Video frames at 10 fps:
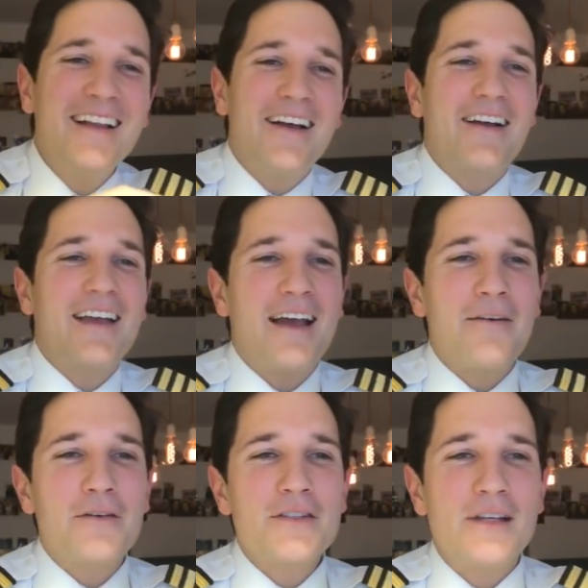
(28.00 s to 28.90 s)
Okay,
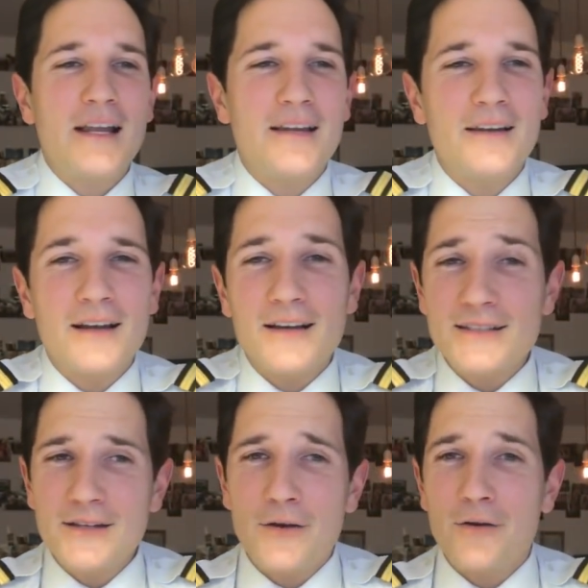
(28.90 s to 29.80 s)
I'm just gonna let the other
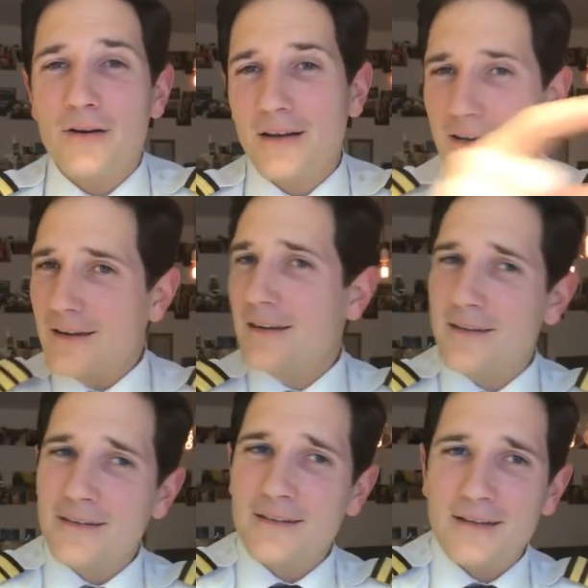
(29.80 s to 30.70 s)
guys know
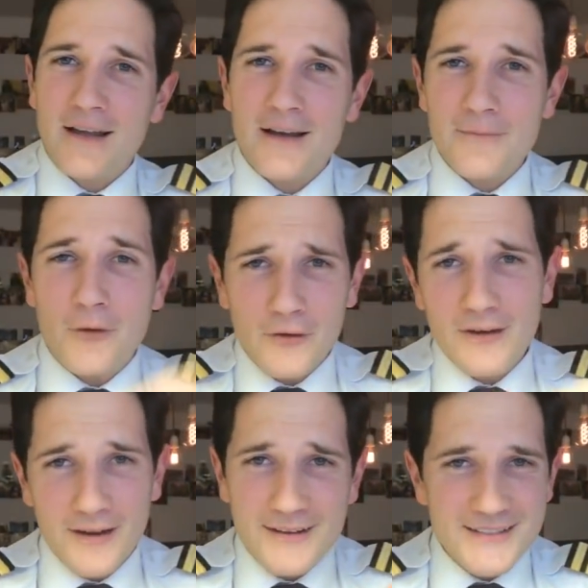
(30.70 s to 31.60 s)
that I'm
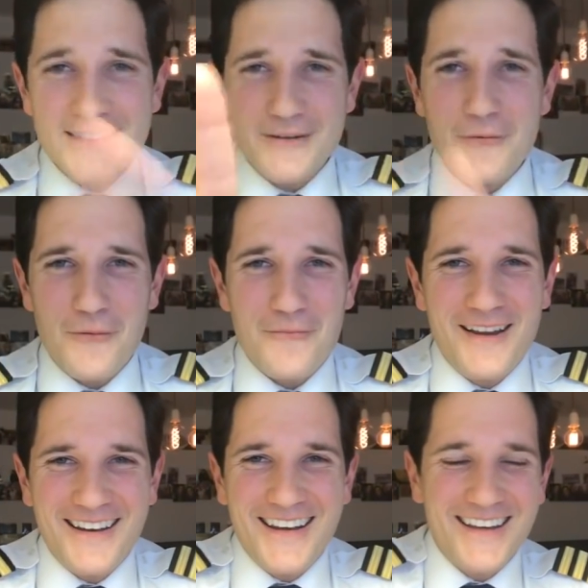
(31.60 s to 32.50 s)
online. Just give me 1
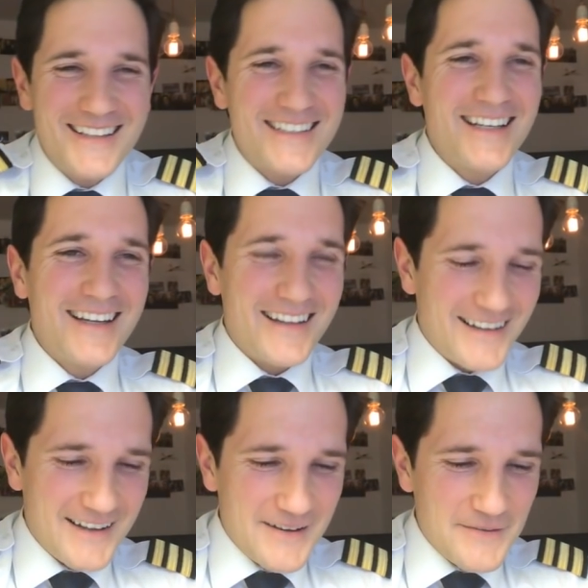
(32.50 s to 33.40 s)
minute.
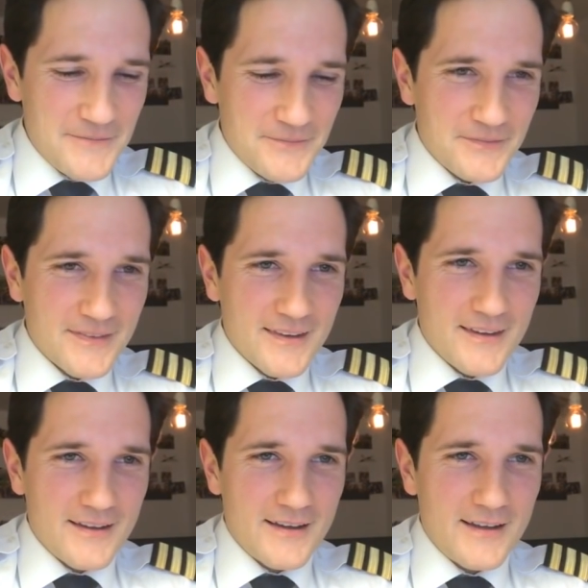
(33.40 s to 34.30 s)

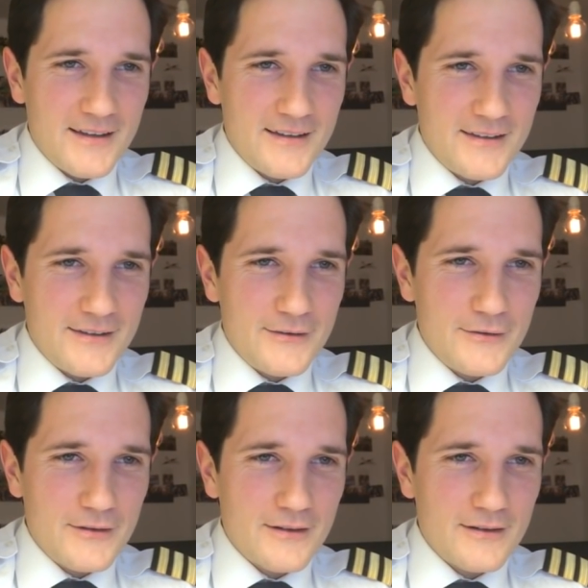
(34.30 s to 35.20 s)
Okay,
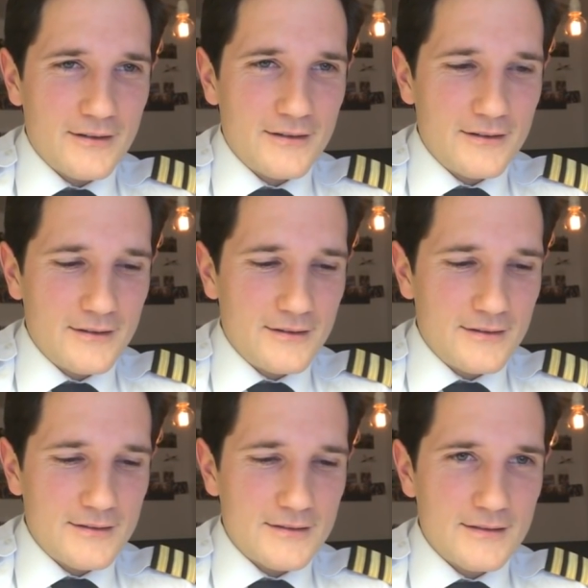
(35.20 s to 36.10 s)
you
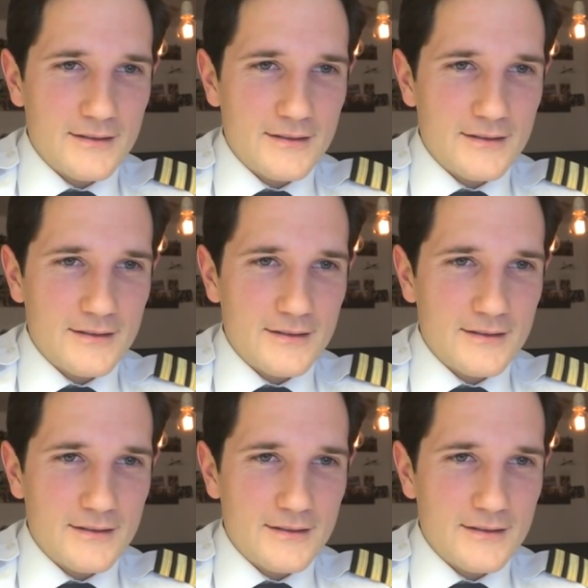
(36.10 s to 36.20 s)
guys.